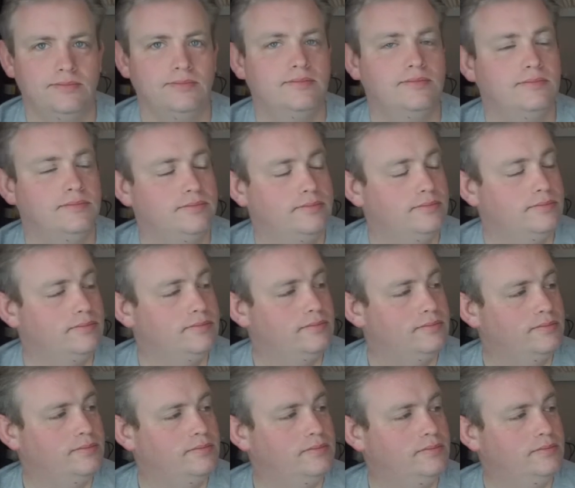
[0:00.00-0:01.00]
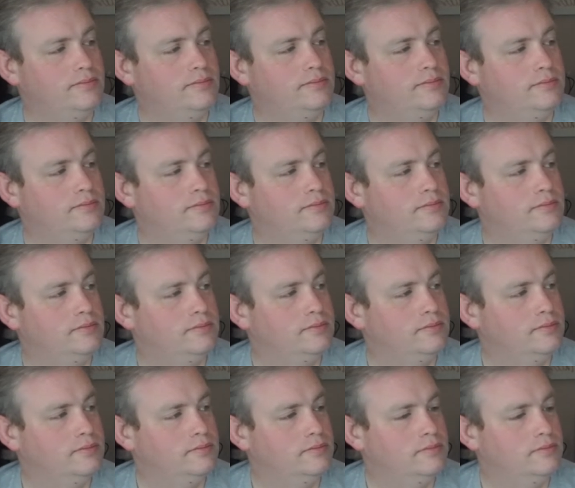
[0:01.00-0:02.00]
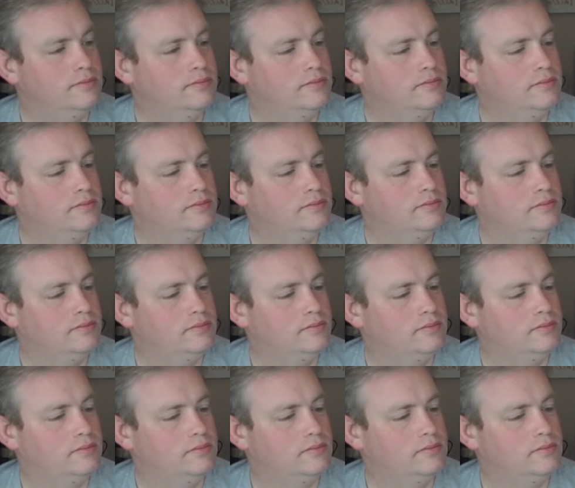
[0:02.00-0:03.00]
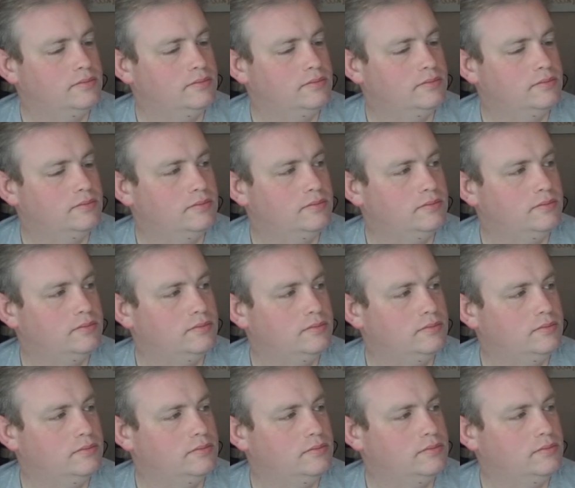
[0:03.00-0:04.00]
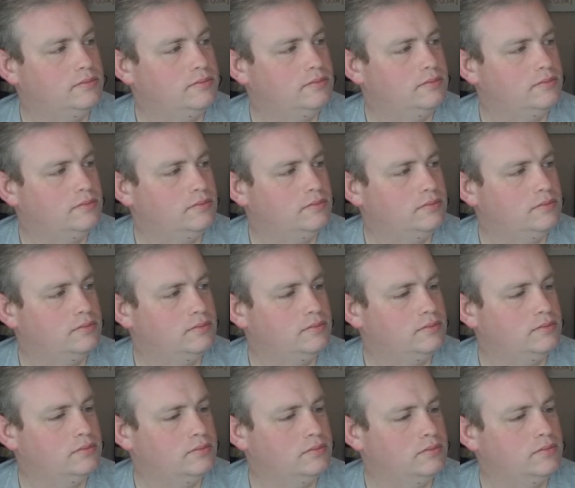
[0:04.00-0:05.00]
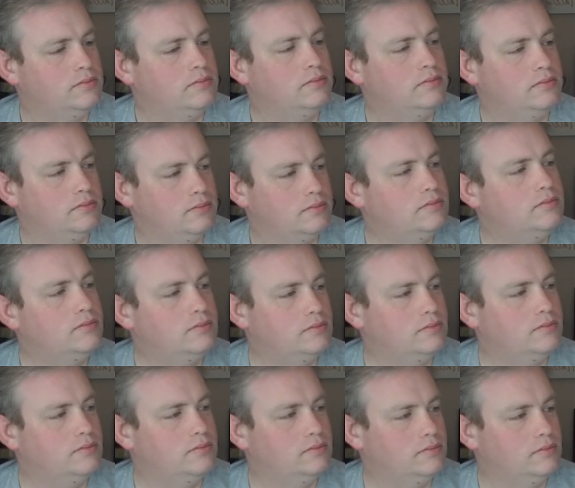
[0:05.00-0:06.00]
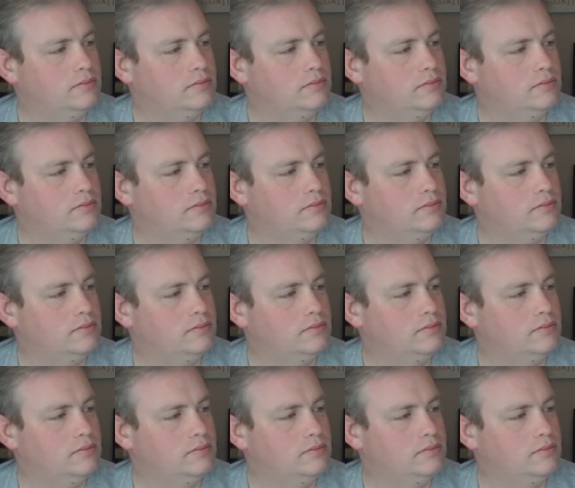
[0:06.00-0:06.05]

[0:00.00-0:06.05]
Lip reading: The person shown says nothing.